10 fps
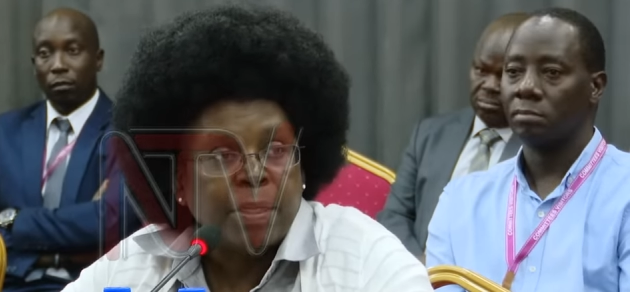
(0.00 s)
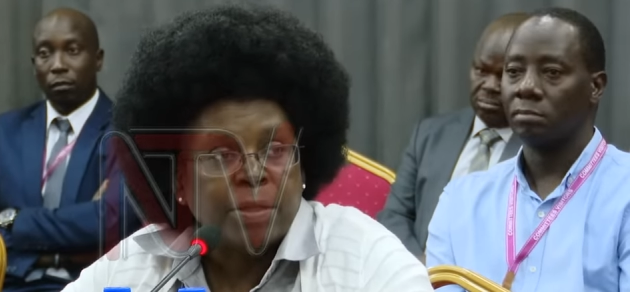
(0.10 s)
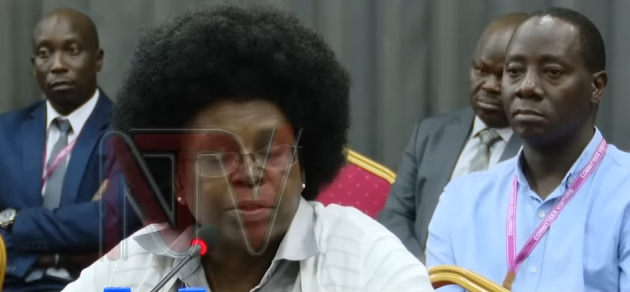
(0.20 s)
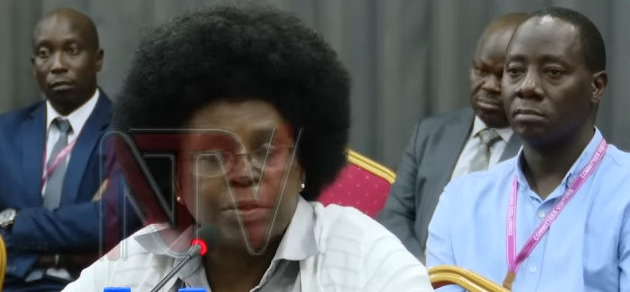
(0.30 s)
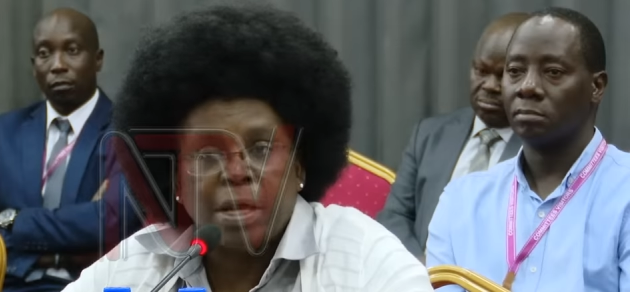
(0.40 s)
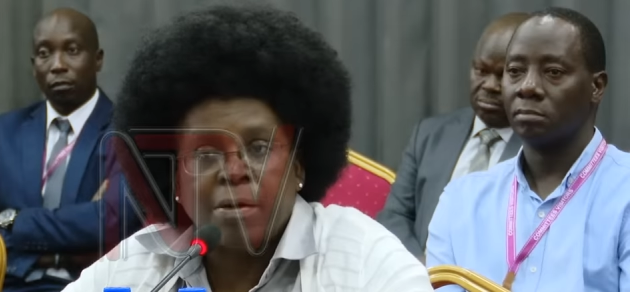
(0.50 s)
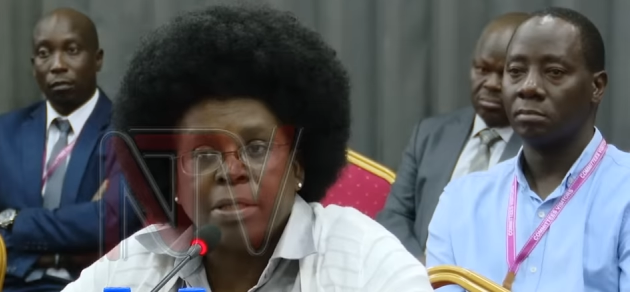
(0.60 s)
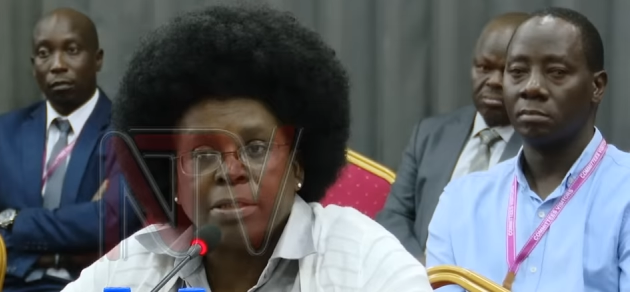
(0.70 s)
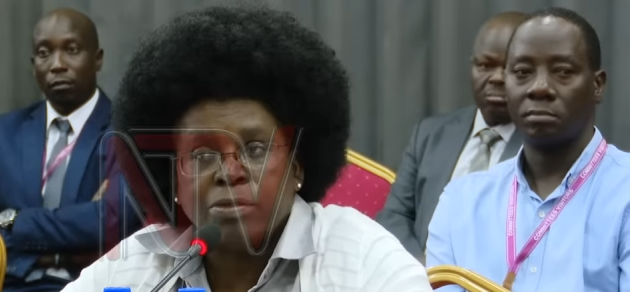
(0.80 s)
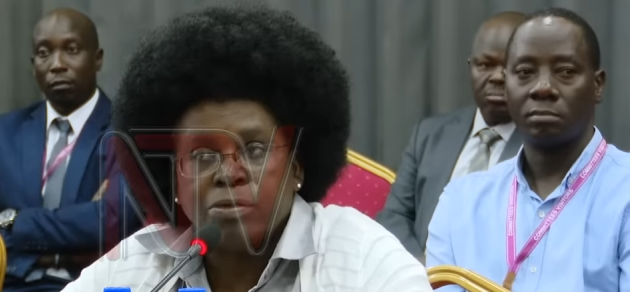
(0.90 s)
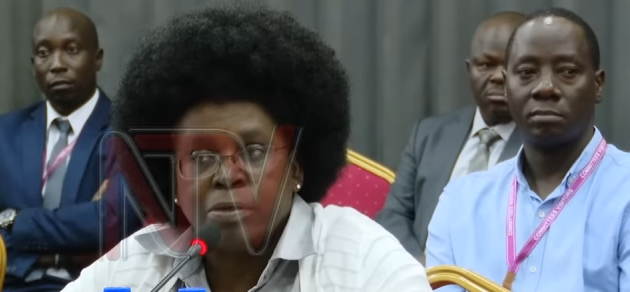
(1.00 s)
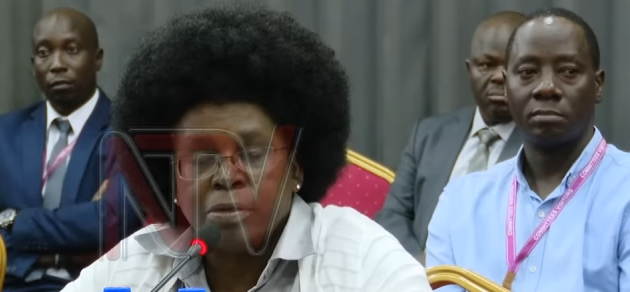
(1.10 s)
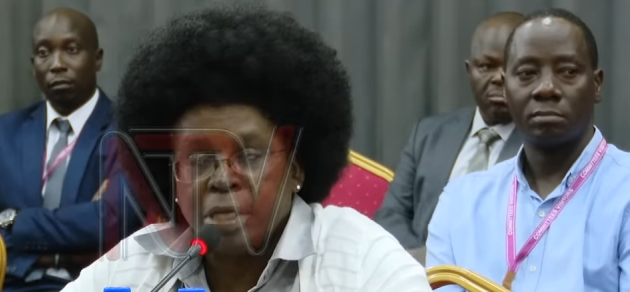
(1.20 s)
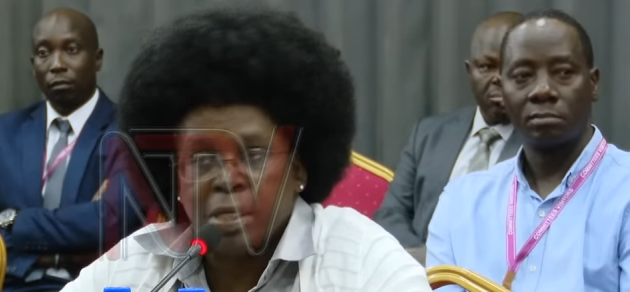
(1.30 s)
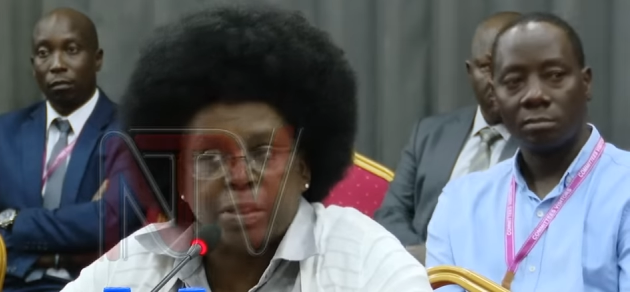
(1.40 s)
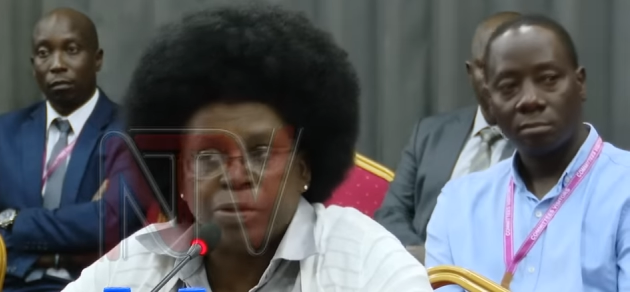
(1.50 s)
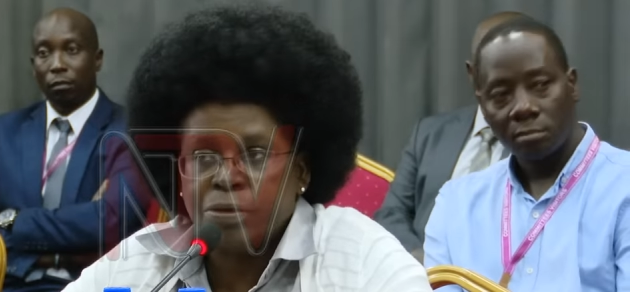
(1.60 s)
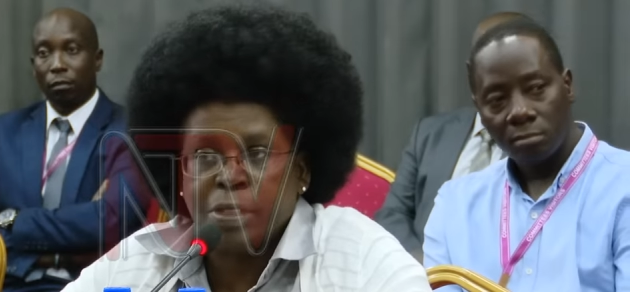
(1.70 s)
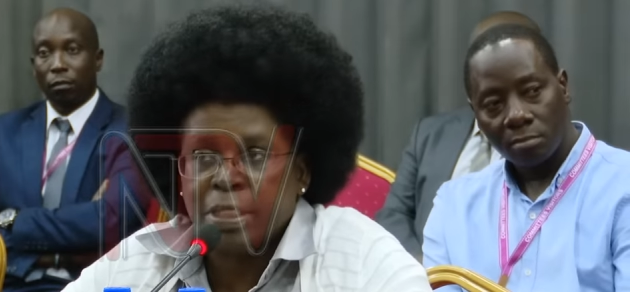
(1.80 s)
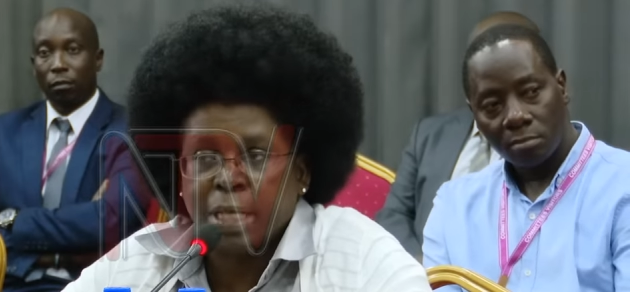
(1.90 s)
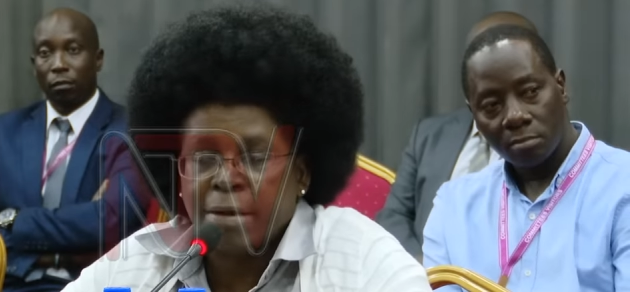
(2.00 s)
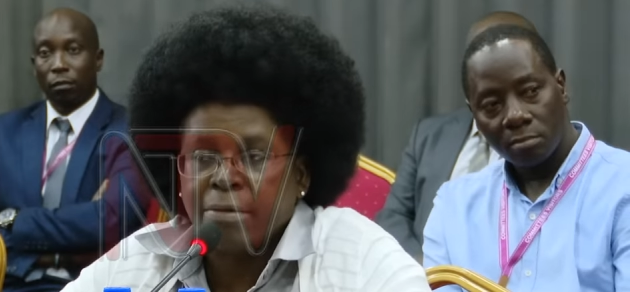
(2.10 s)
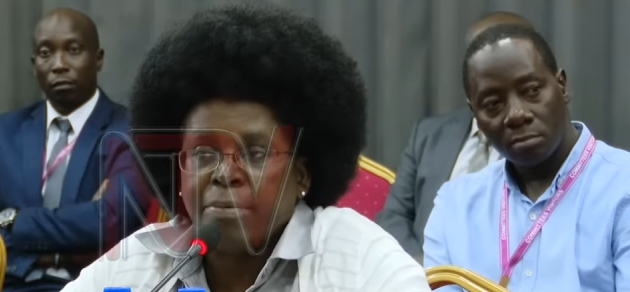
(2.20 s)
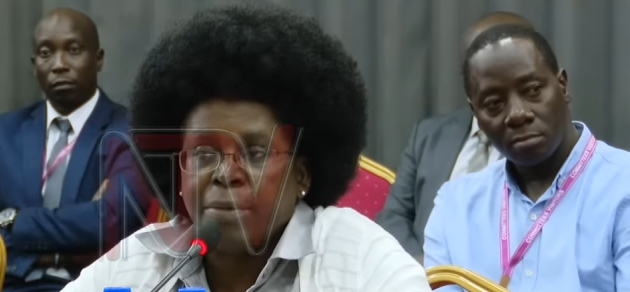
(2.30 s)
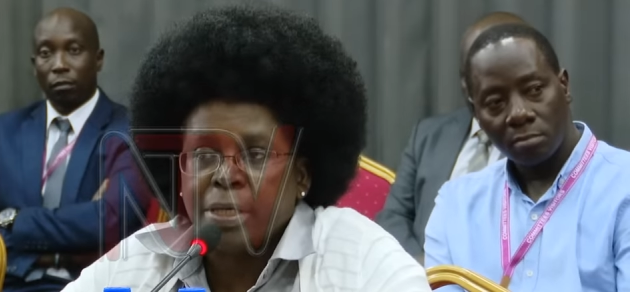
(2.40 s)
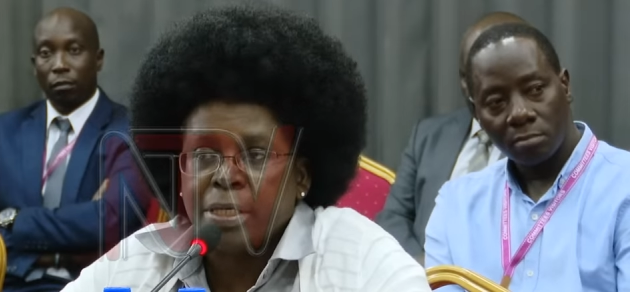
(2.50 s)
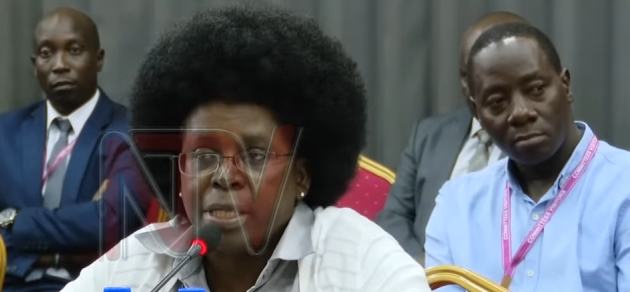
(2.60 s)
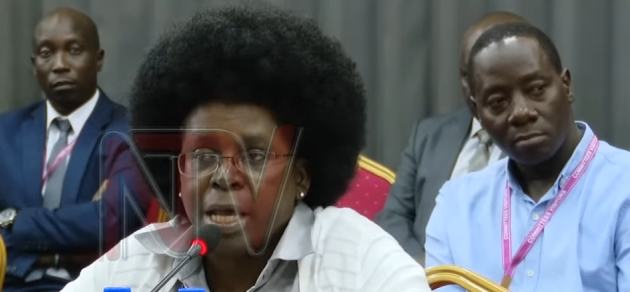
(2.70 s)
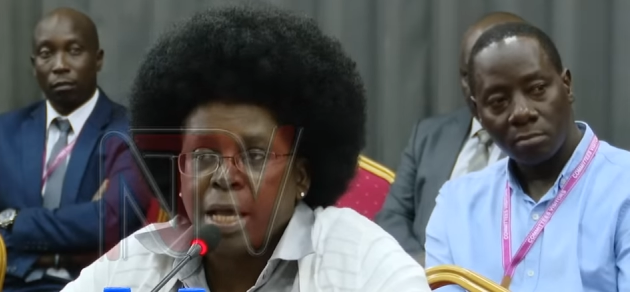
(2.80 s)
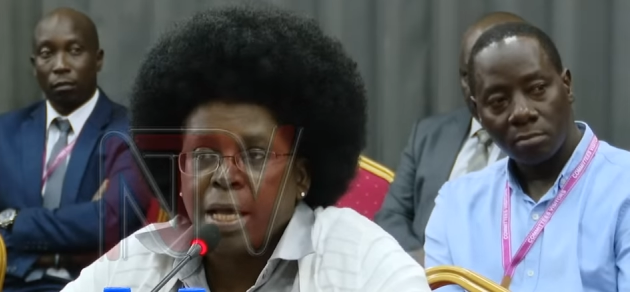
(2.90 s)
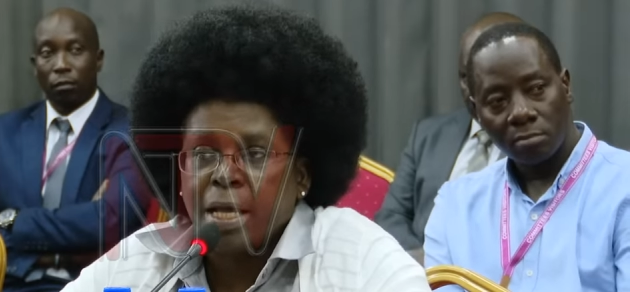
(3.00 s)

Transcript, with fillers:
Speaker 1: So there is no disagreement there.